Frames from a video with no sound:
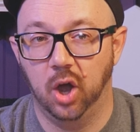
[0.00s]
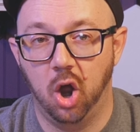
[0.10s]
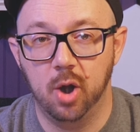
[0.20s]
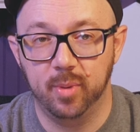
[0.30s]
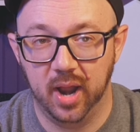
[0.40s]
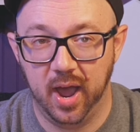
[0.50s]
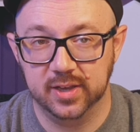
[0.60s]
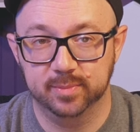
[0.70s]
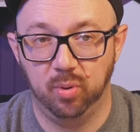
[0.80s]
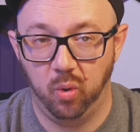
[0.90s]

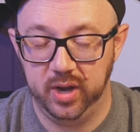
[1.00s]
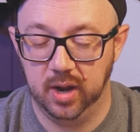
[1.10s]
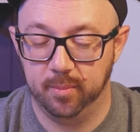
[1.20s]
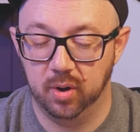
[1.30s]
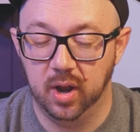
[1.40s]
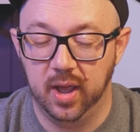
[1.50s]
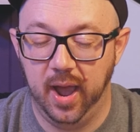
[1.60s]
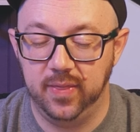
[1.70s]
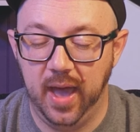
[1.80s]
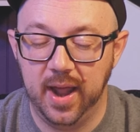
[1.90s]
harmonized point number,
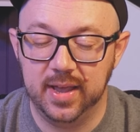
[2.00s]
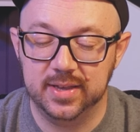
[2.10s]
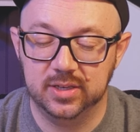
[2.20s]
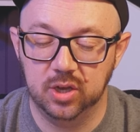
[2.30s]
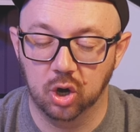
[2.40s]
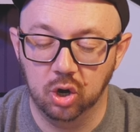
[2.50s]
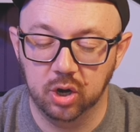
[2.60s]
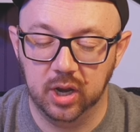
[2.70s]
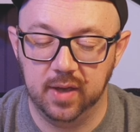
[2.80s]
and that is earned